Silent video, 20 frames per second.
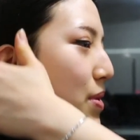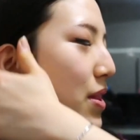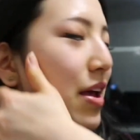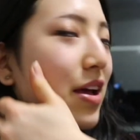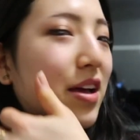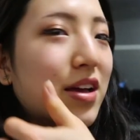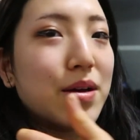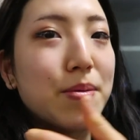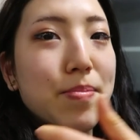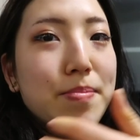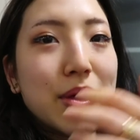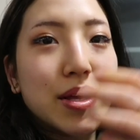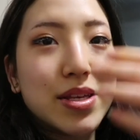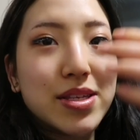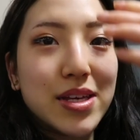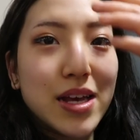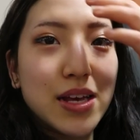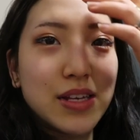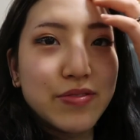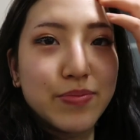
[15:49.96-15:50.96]
been like a
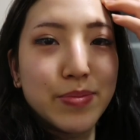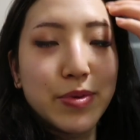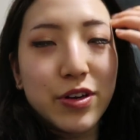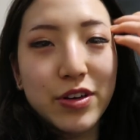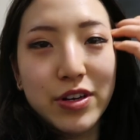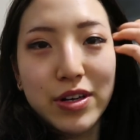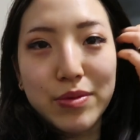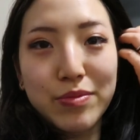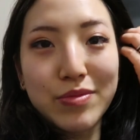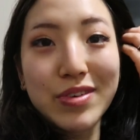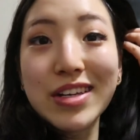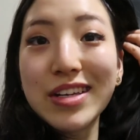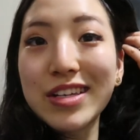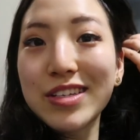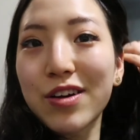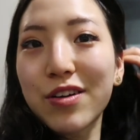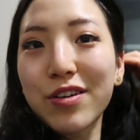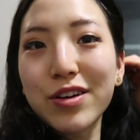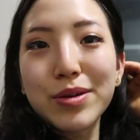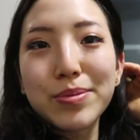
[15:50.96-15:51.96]
messy-ass vlog. And I'm
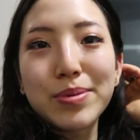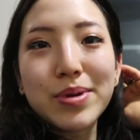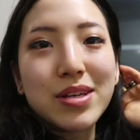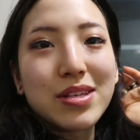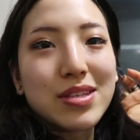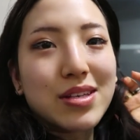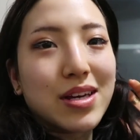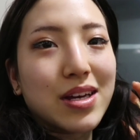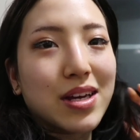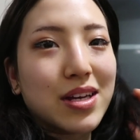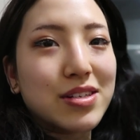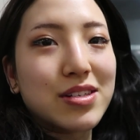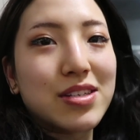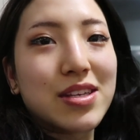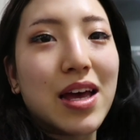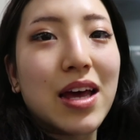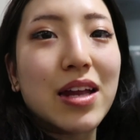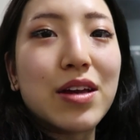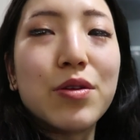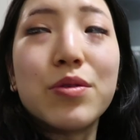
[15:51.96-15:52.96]
really sorry because like, I
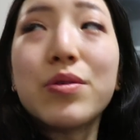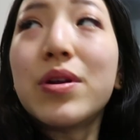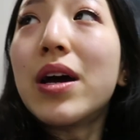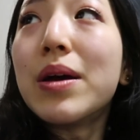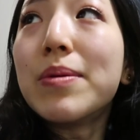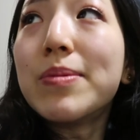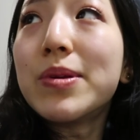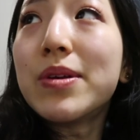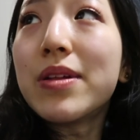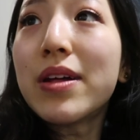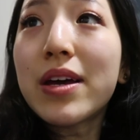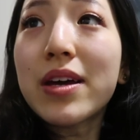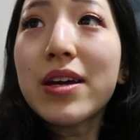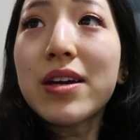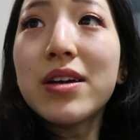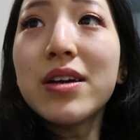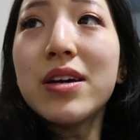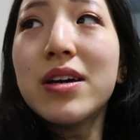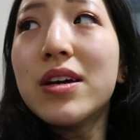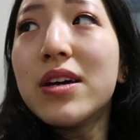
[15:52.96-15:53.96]
just had no time to
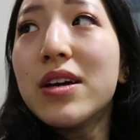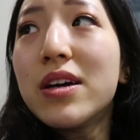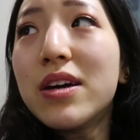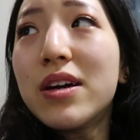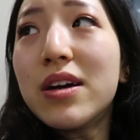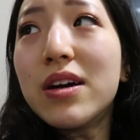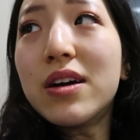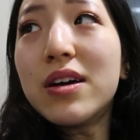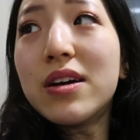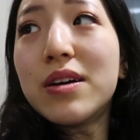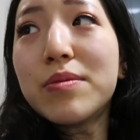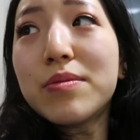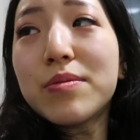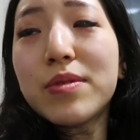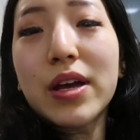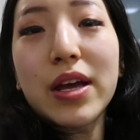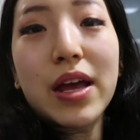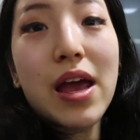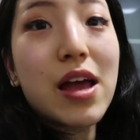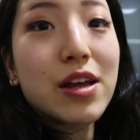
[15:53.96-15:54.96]

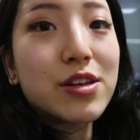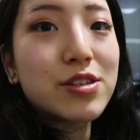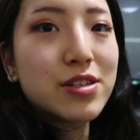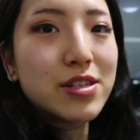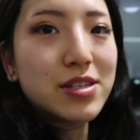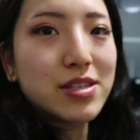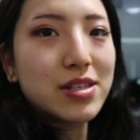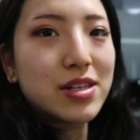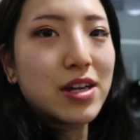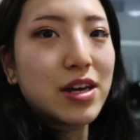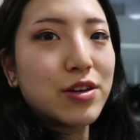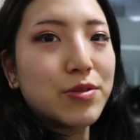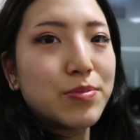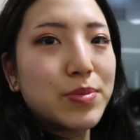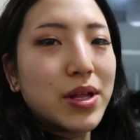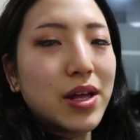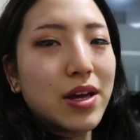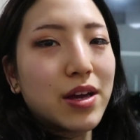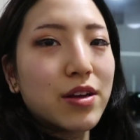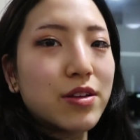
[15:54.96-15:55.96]
like actually sit down
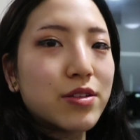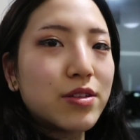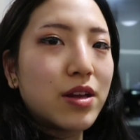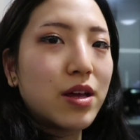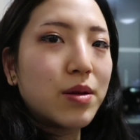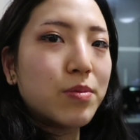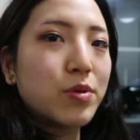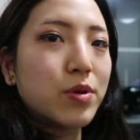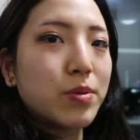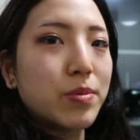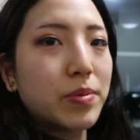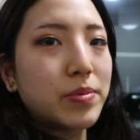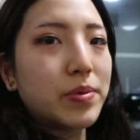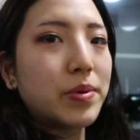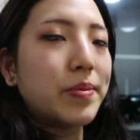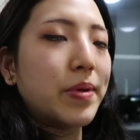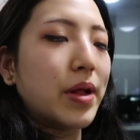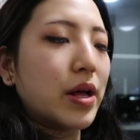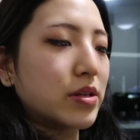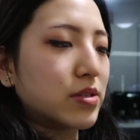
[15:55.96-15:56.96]
and be like, oh, today I'm doing blah,
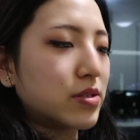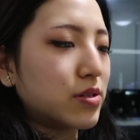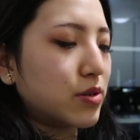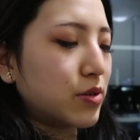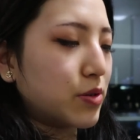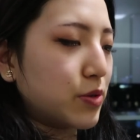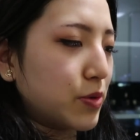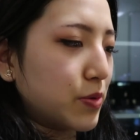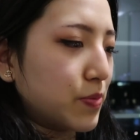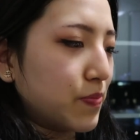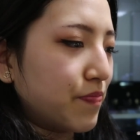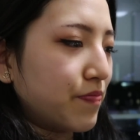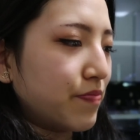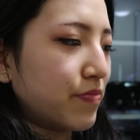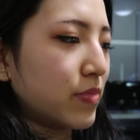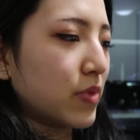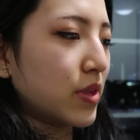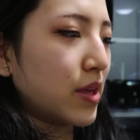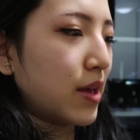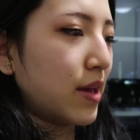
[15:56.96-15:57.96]
blah, blah. So
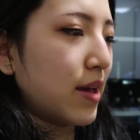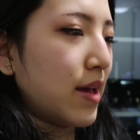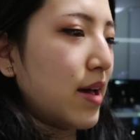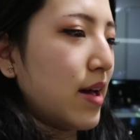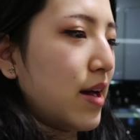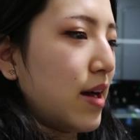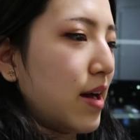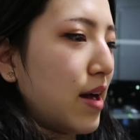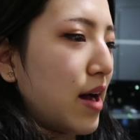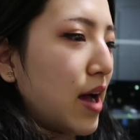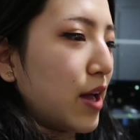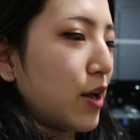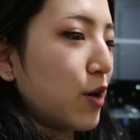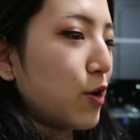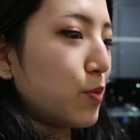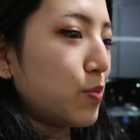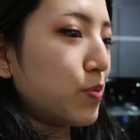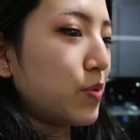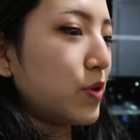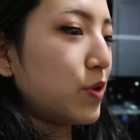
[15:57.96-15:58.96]
I
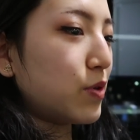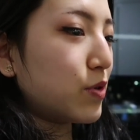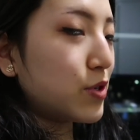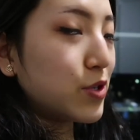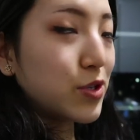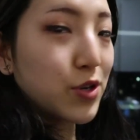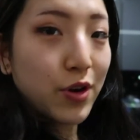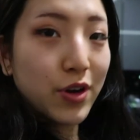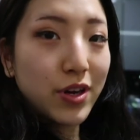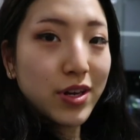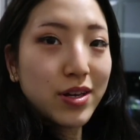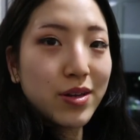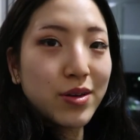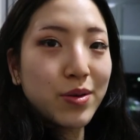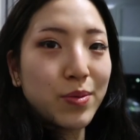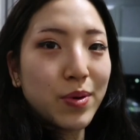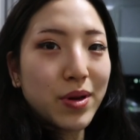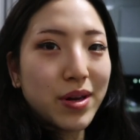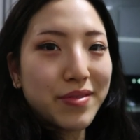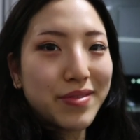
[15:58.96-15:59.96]
hope you enjoyed
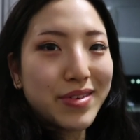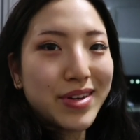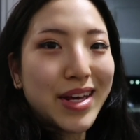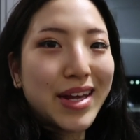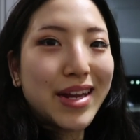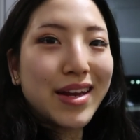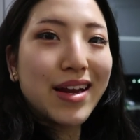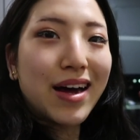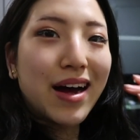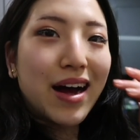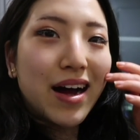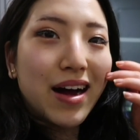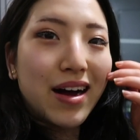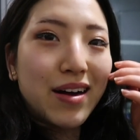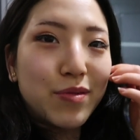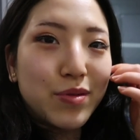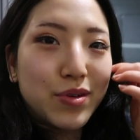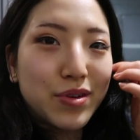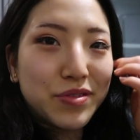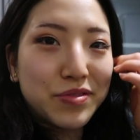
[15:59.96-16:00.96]
whatever
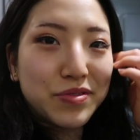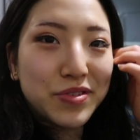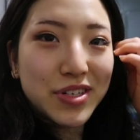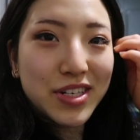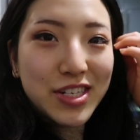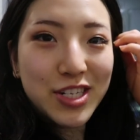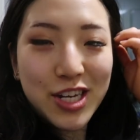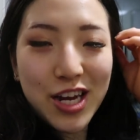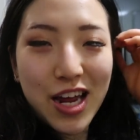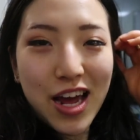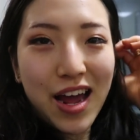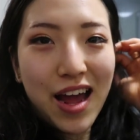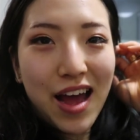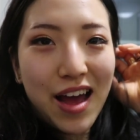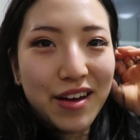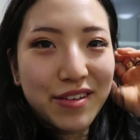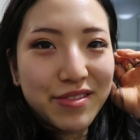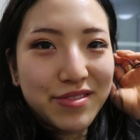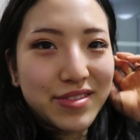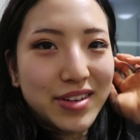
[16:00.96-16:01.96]
footage that I
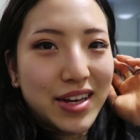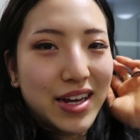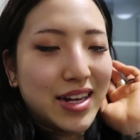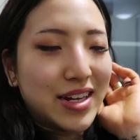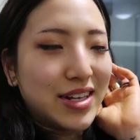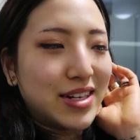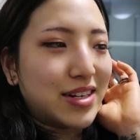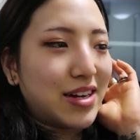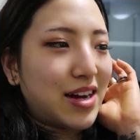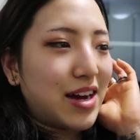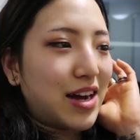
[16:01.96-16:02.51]
have, and